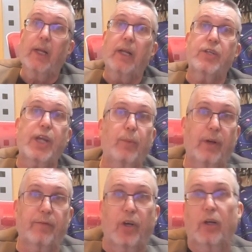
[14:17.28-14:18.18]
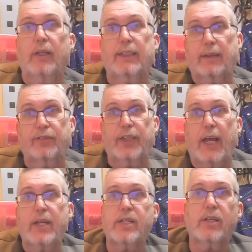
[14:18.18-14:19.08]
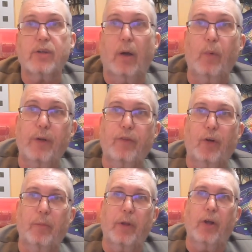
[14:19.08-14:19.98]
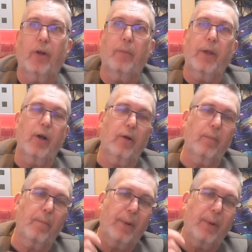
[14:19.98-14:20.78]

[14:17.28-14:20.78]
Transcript: Jane wouldn't have gone, as I've said, so I would have gone on my own.